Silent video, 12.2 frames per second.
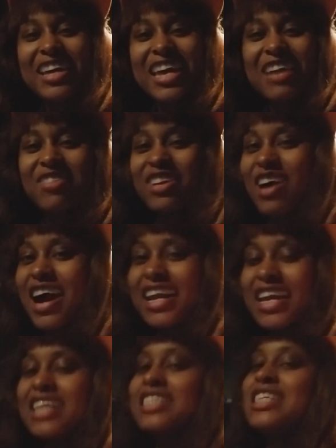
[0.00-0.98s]
Even though I
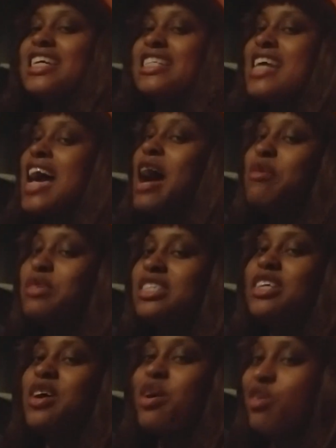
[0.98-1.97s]
guess they said I was
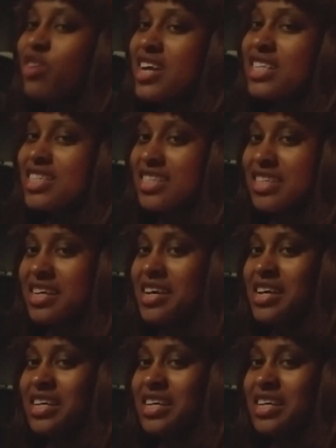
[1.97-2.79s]
the aggressor.